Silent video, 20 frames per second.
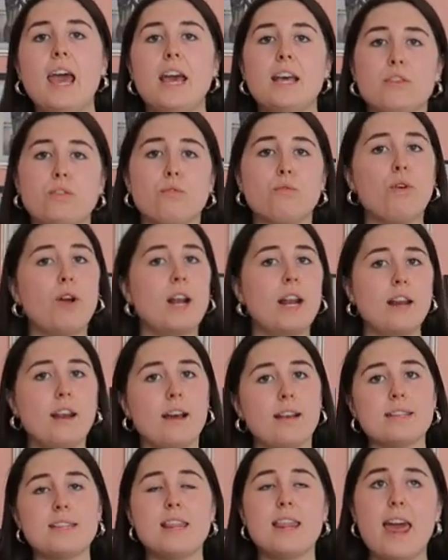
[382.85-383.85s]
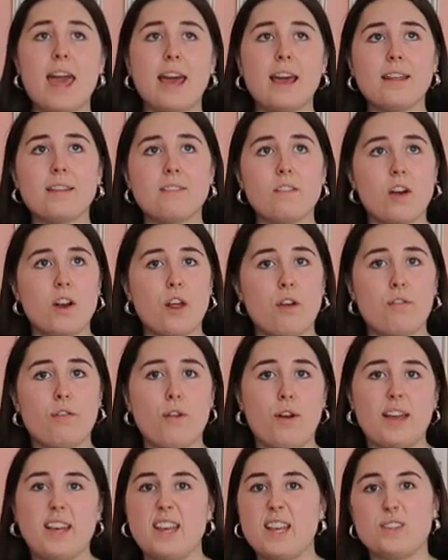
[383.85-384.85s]
It's a really nice length. I don't
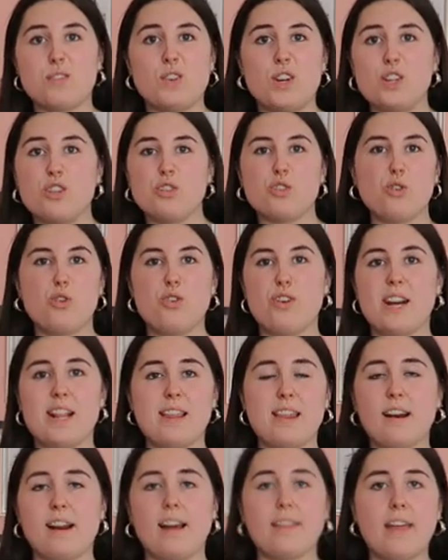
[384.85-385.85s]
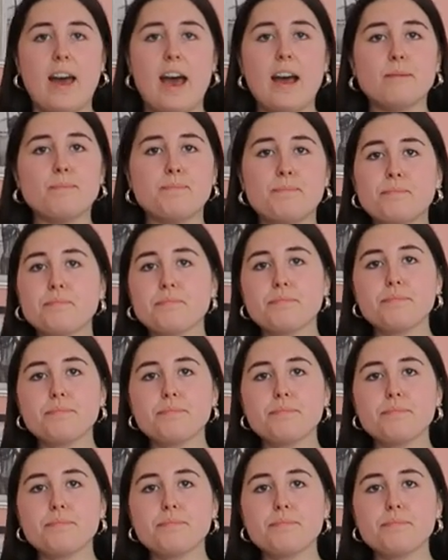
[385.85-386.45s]
feel like it's really short or anything like that.